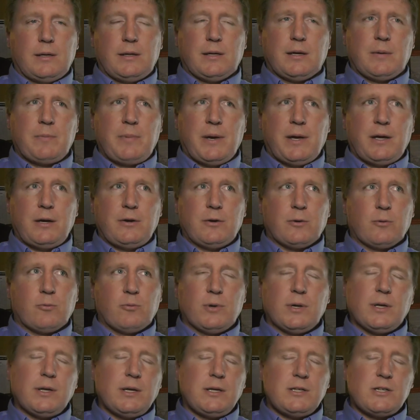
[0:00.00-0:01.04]
The competitor
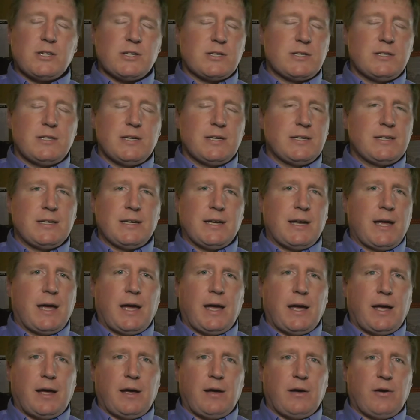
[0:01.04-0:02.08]
really just didn't
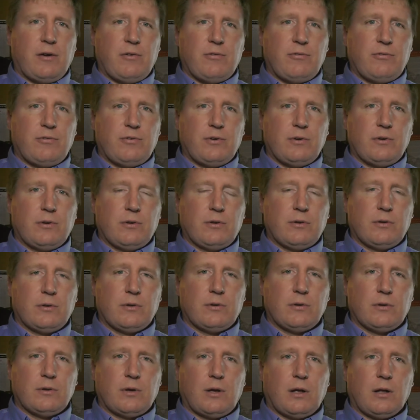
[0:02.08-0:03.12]
have
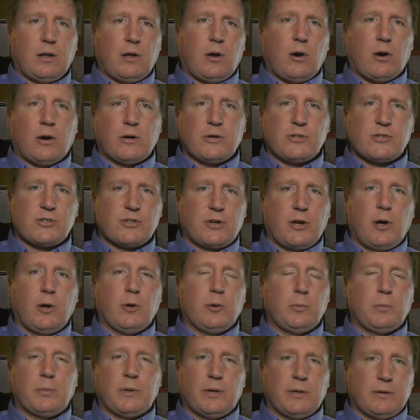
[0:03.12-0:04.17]
a large
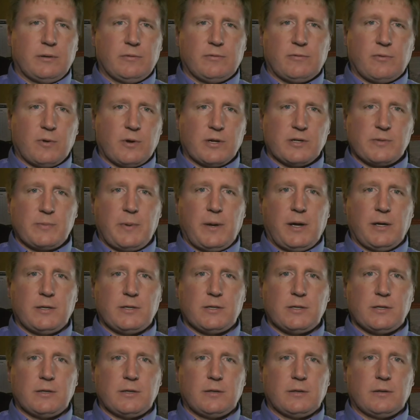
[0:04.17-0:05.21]
scope for
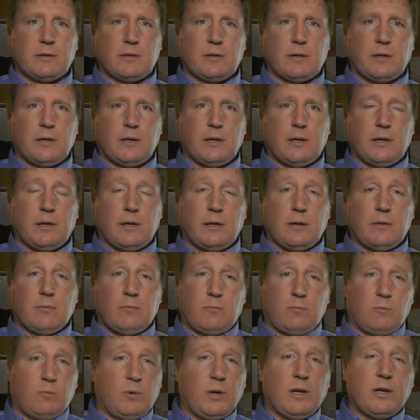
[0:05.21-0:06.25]
expansion.
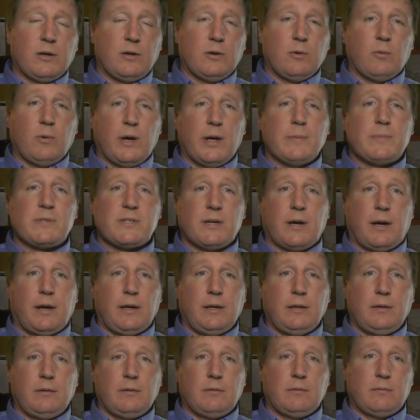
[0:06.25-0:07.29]
We could do
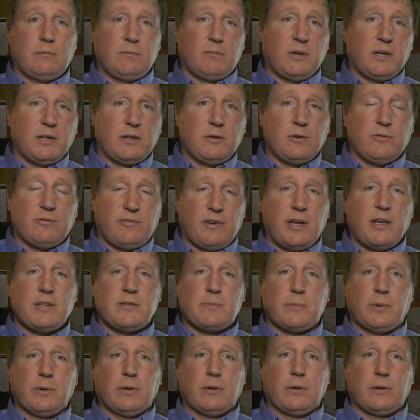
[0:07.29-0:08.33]
website, we could do
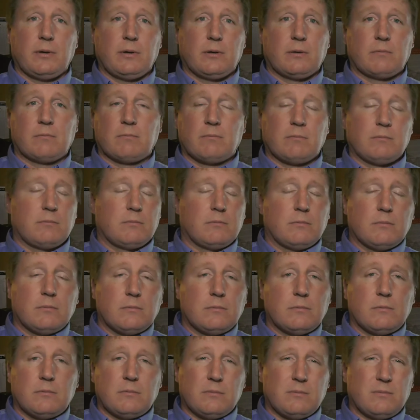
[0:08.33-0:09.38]
Facebook.
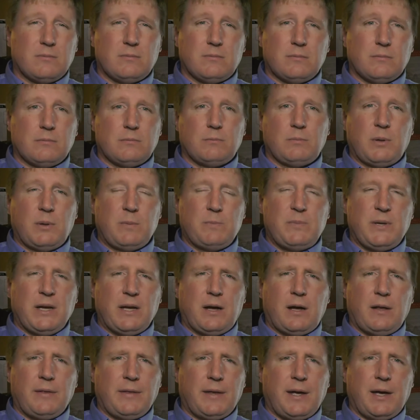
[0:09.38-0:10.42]
But
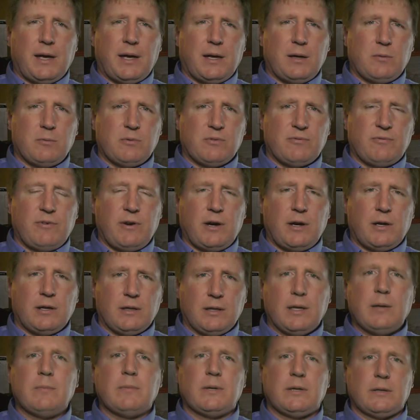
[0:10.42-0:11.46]
beyond that, it was very
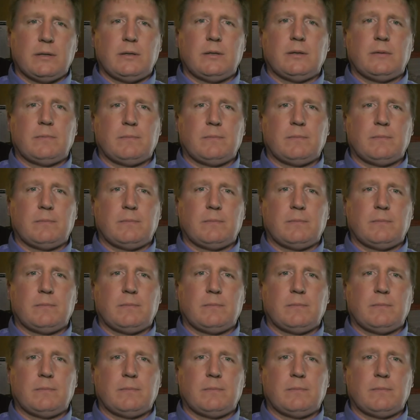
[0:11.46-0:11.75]
limited.